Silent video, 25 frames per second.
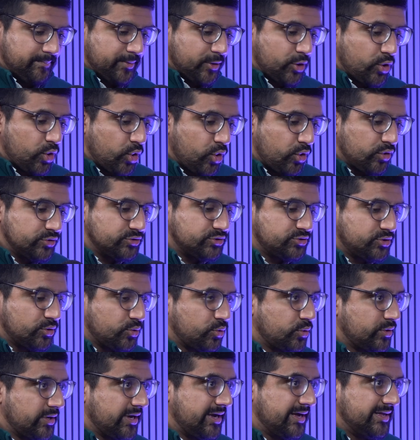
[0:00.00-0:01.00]
because the
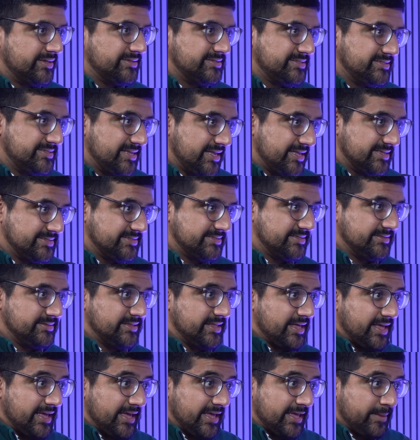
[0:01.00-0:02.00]
Quran says
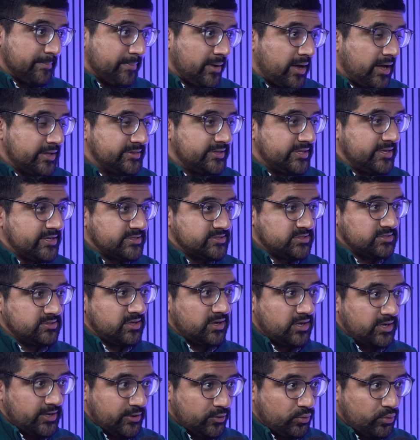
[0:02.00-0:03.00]
that Ibadi
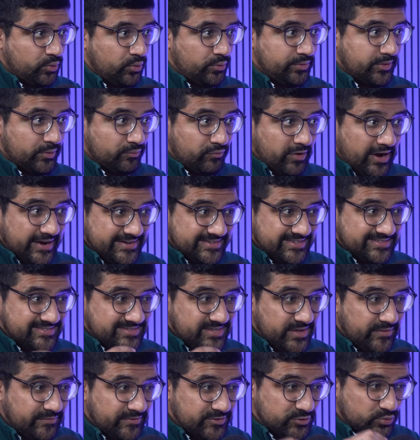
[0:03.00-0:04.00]
as-Salihun, the righteous
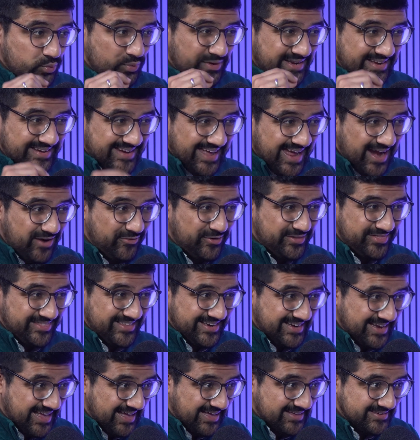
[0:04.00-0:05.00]
servants, will inherit the
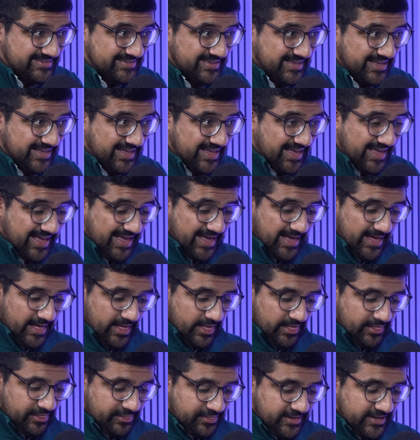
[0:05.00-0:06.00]
land,
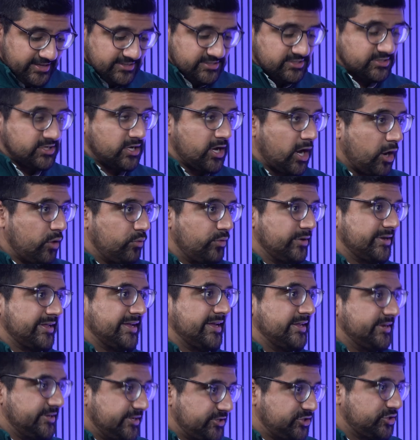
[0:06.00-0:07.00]
this current
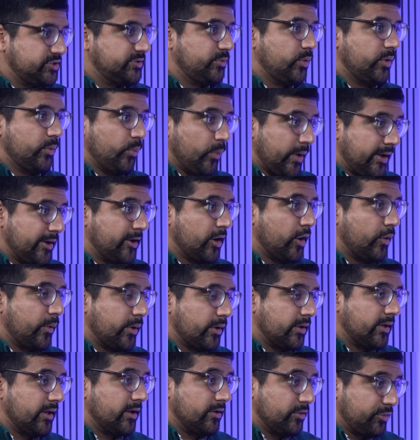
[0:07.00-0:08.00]
condition that we're
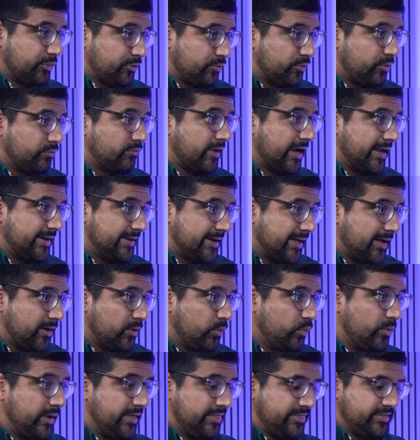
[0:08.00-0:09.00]
going through right now,
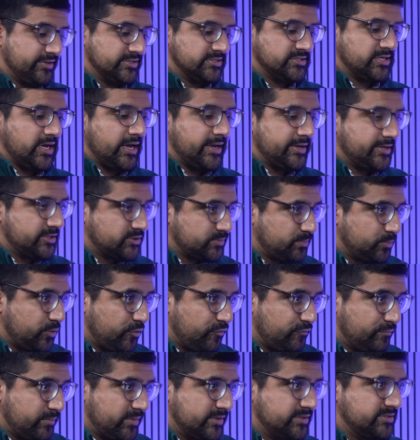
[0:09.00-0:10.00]
where the Zionist
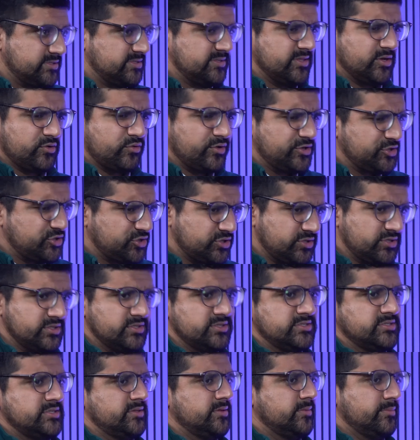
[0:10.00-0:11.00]
movements and the
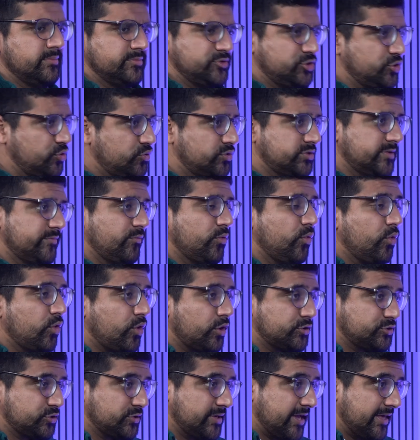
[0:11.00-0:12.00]
Christians and the Jews have all
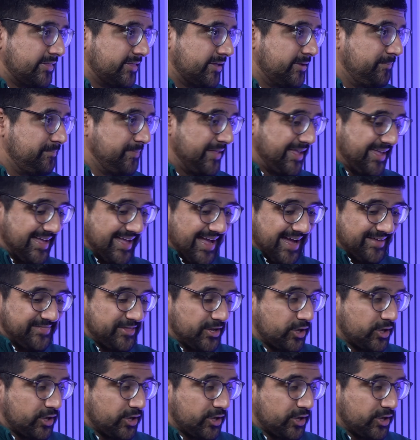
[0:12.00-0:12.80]
got together and they're